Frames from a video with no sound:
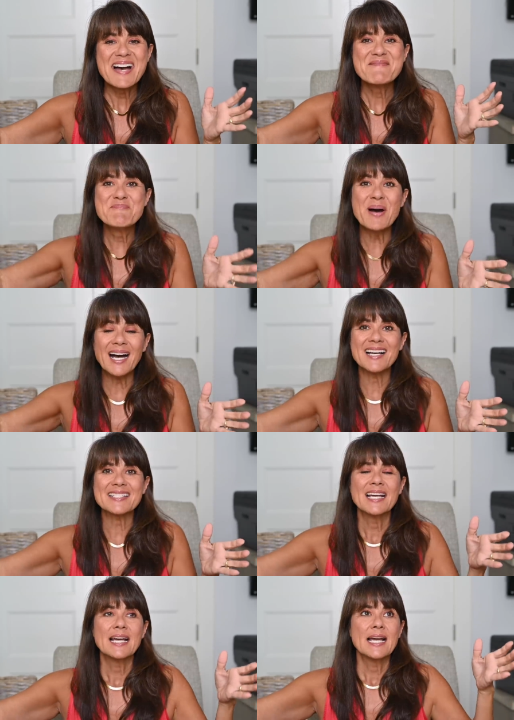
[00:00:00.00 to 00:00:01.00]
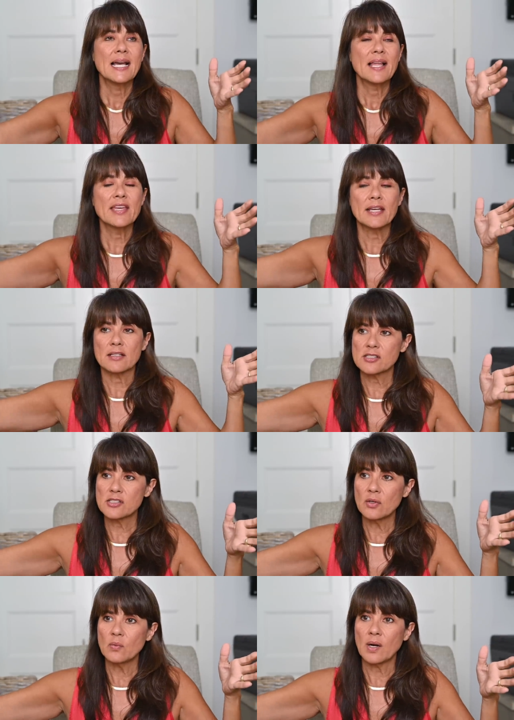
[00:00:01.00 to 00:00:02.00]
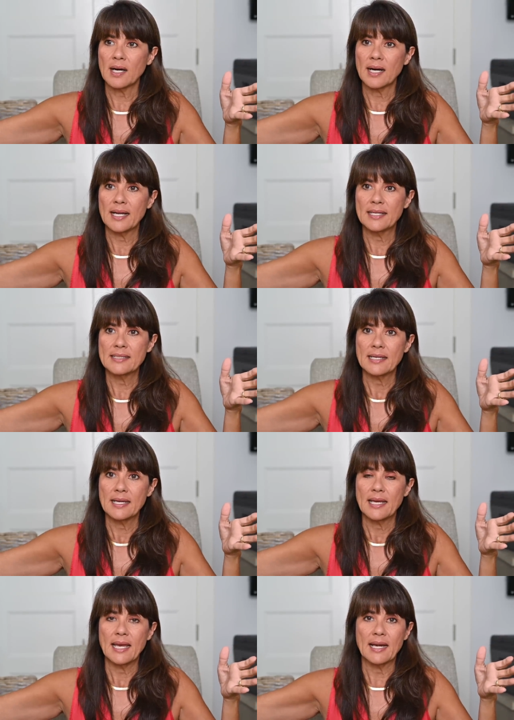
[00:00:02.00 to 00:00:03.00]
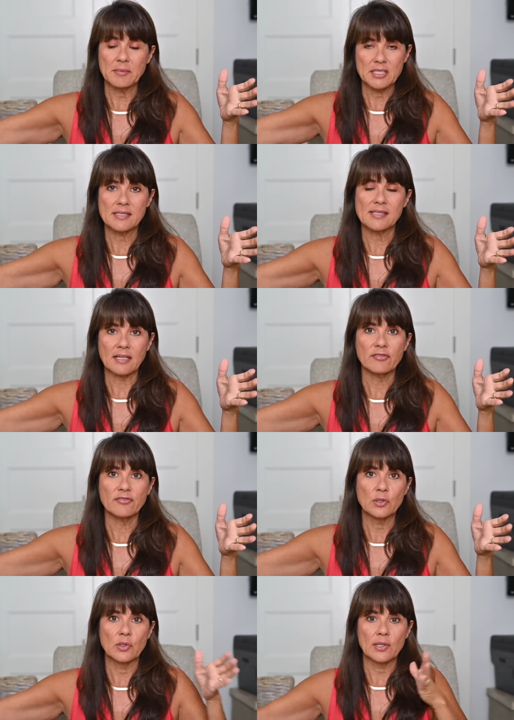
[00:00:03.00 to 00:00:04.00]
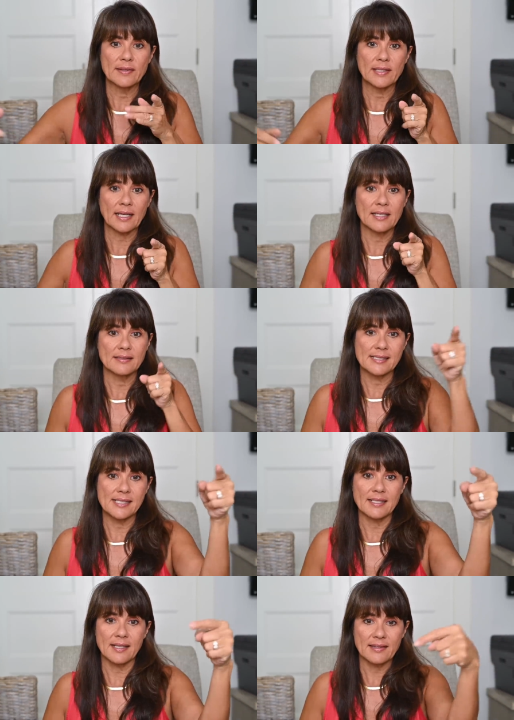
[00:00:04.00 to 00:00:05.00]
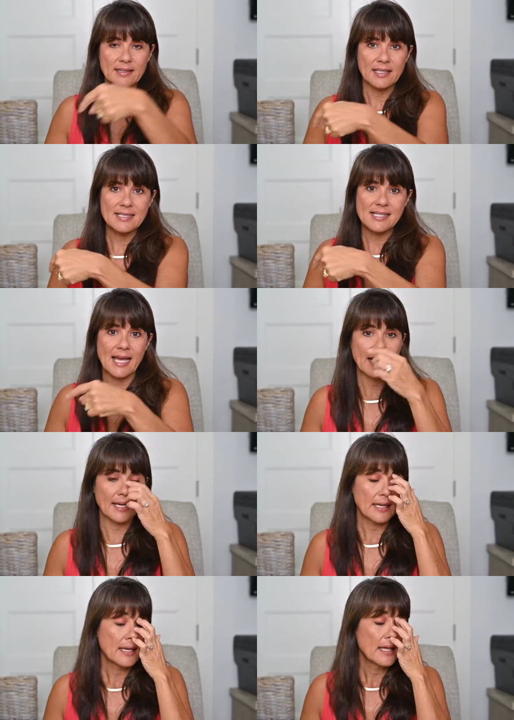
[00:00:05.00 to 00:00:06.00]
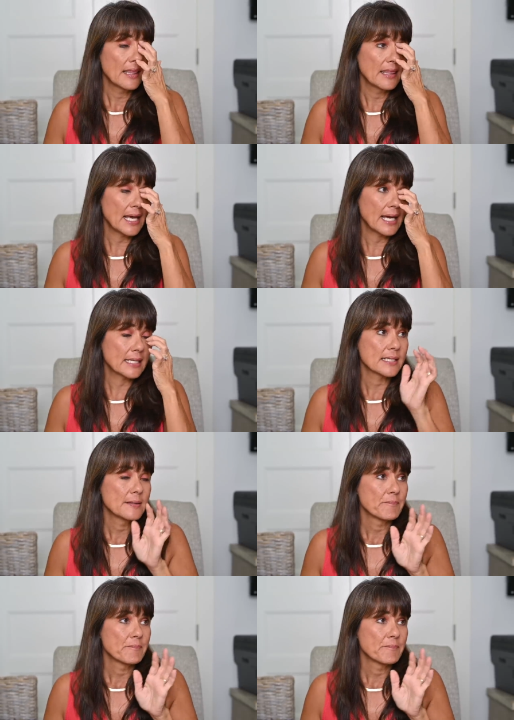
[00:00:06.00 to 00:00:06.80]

But they're so wide, and I'm on the second floor, and they kind of zig and then they zag, that